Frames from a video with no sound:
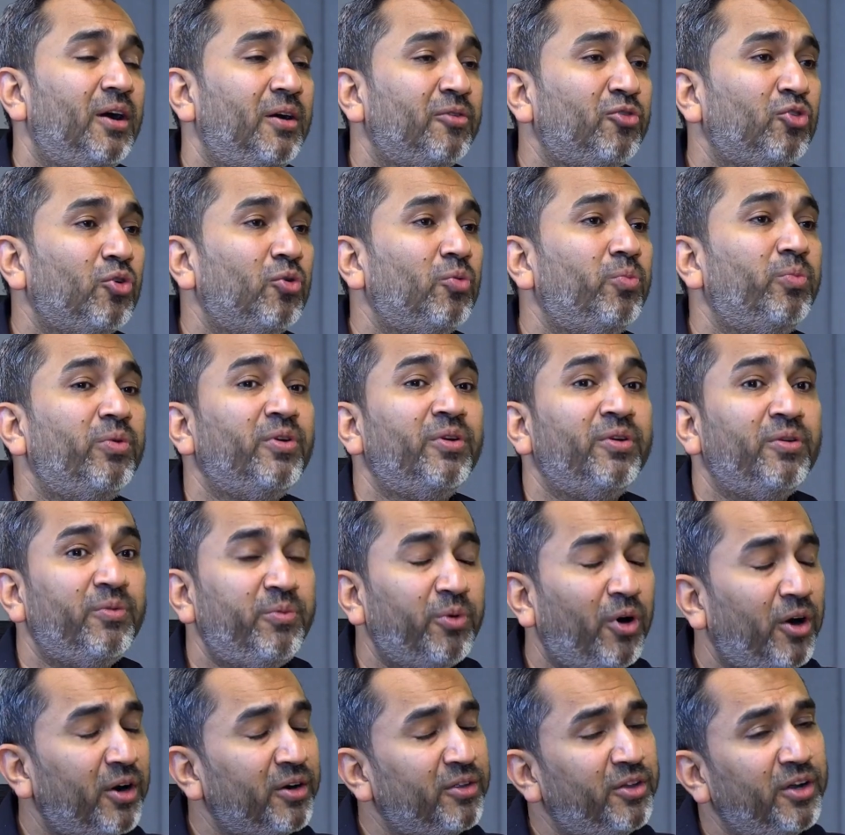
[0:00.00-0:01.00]
so
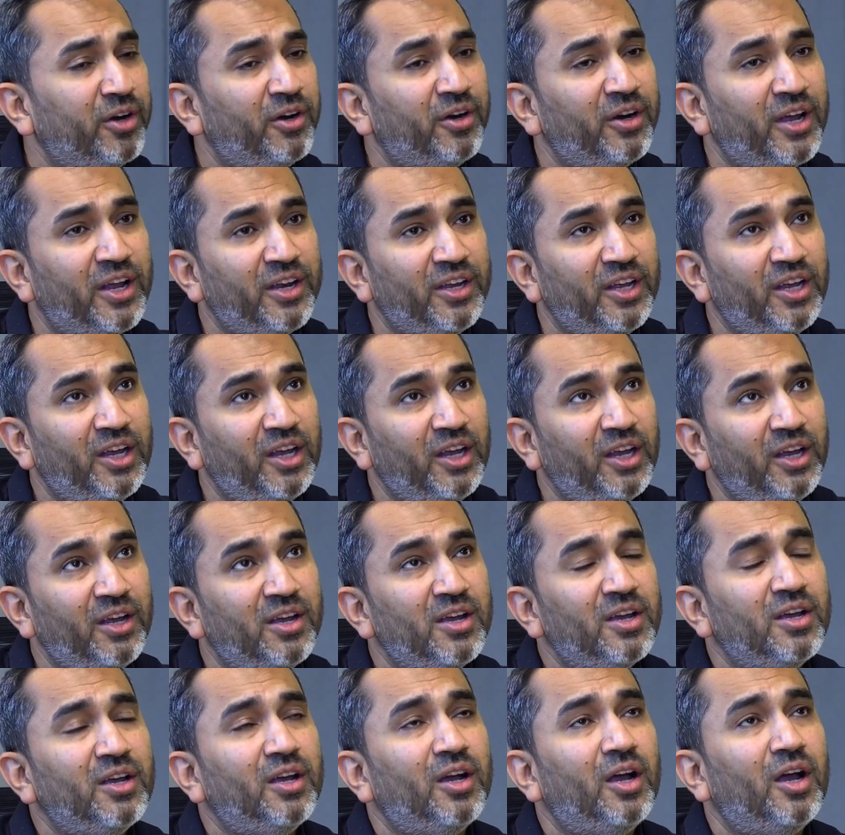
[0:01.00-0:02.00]
are there
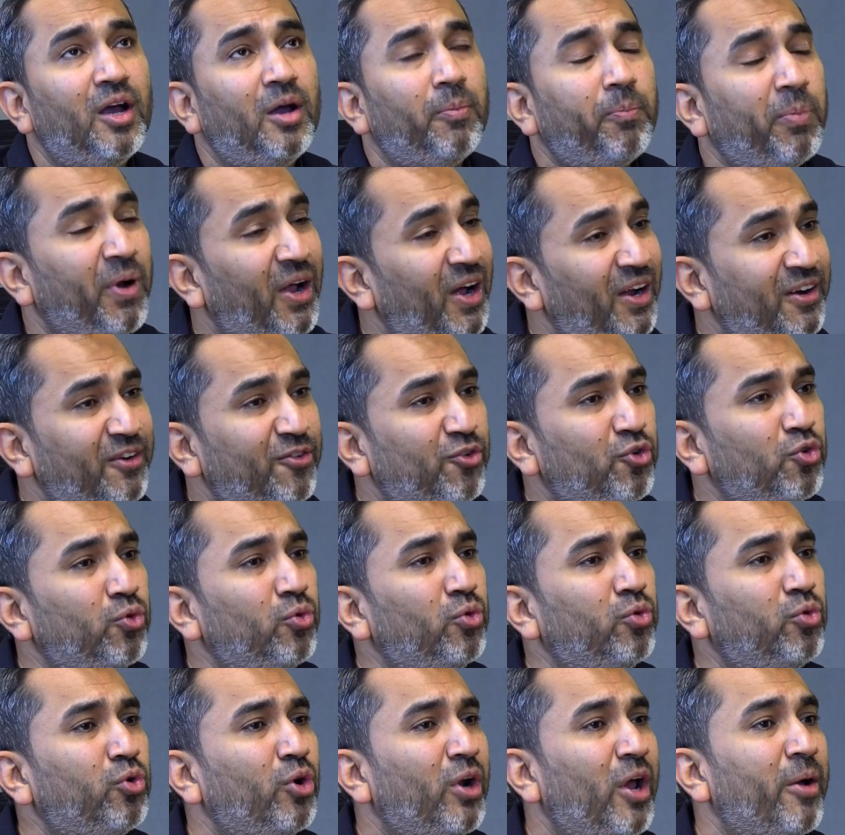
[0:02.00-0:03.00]
any plans
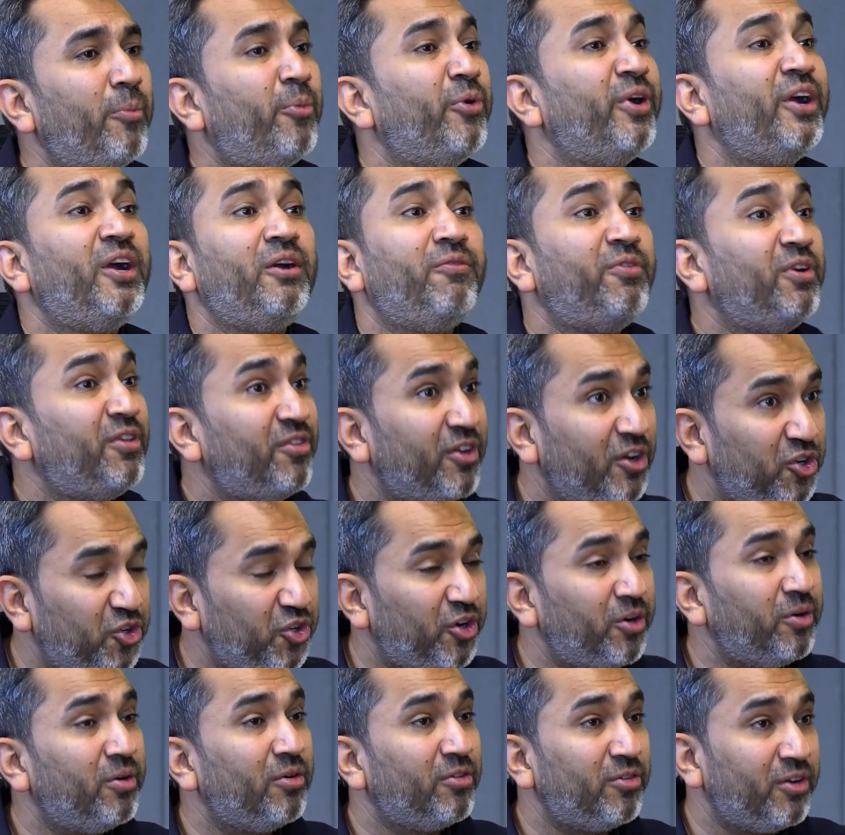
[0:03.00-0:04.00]
to collaborate with
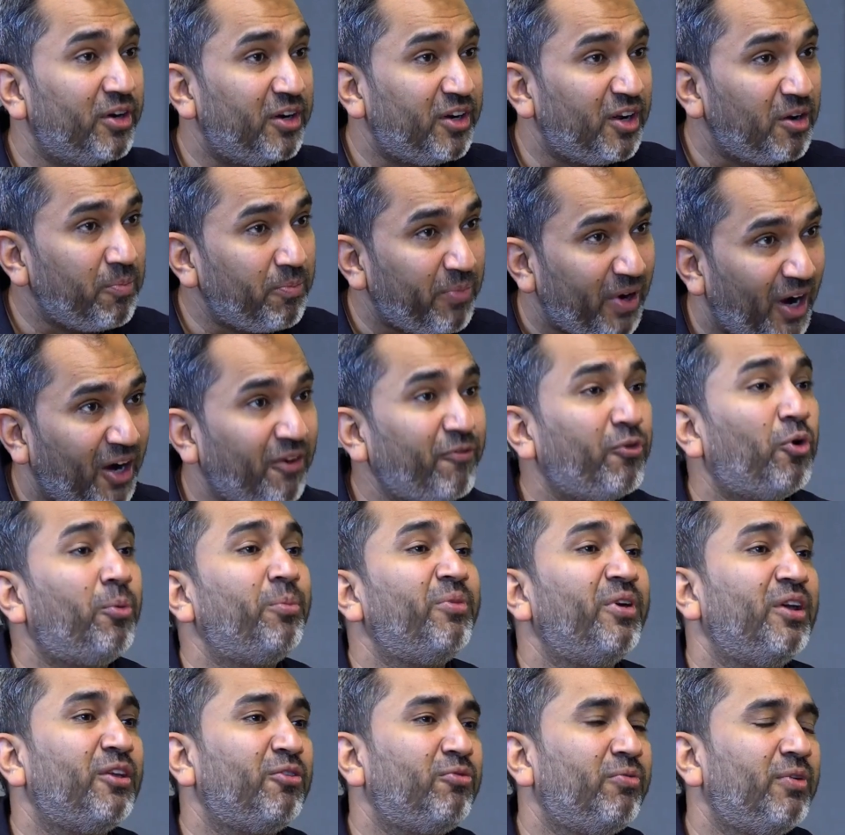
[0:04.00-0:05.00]
such a certain
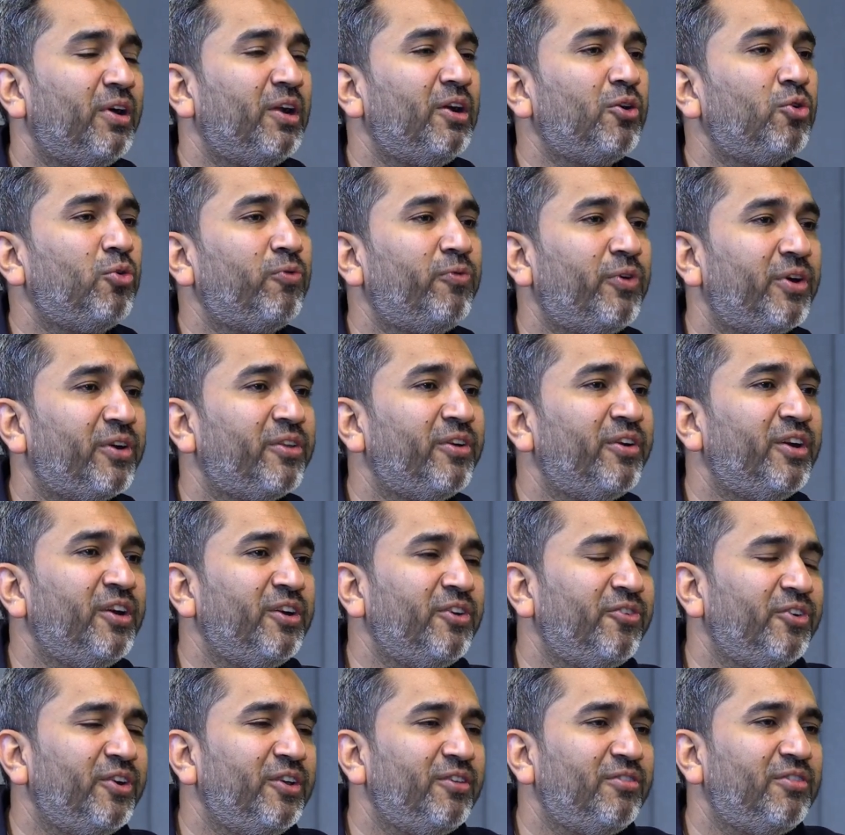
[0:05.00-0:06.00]
platform as well to further
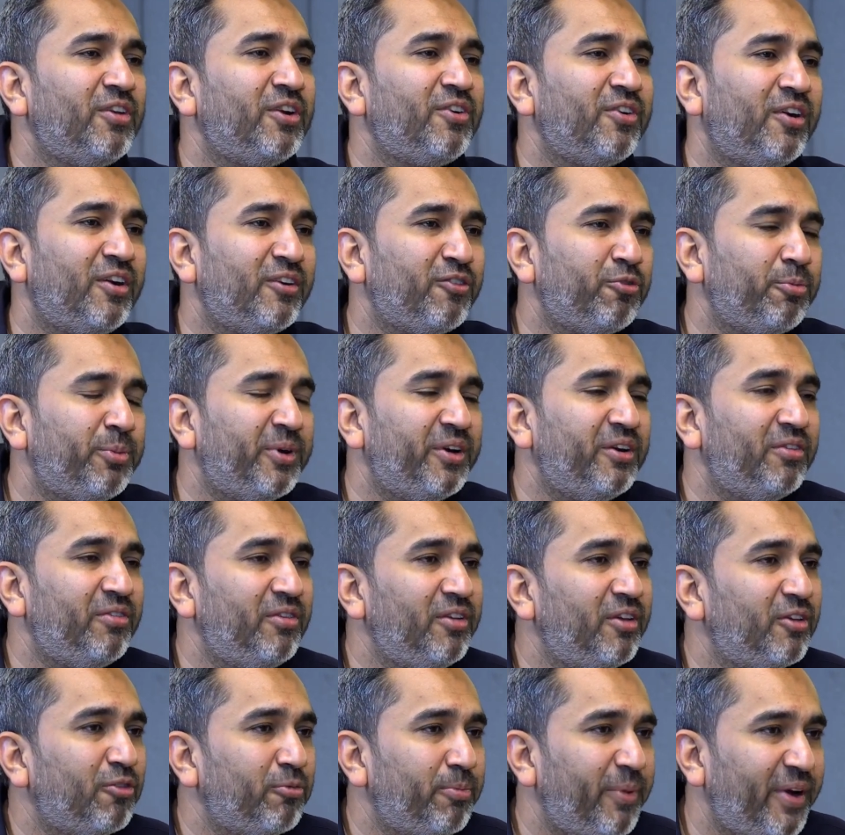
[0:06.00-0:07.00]
increase the
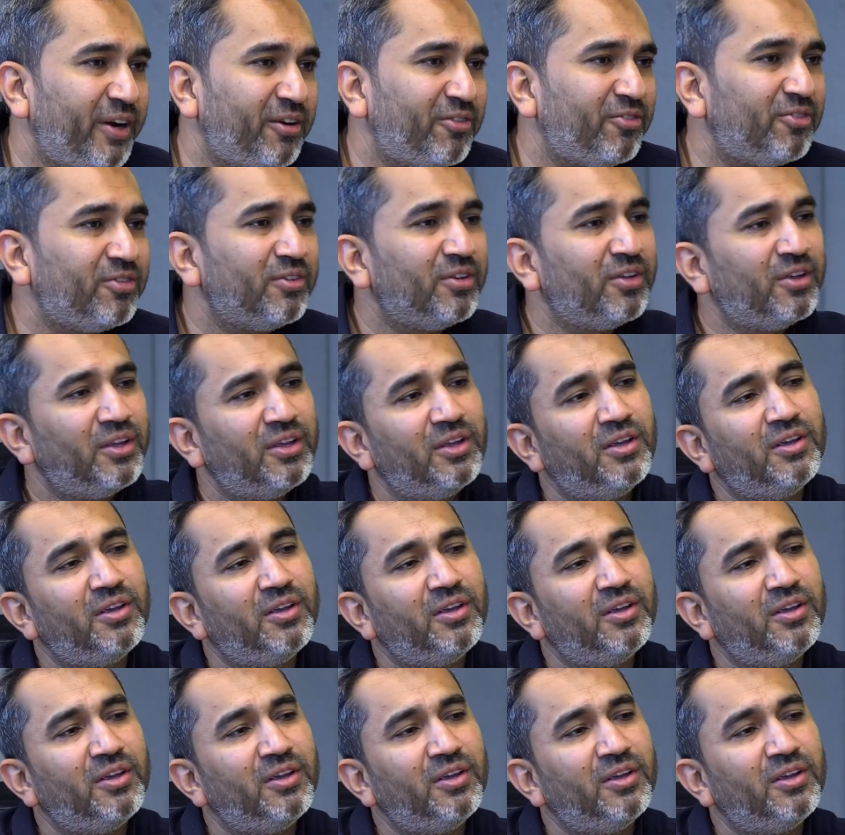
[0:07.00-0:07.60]
transparency aspects?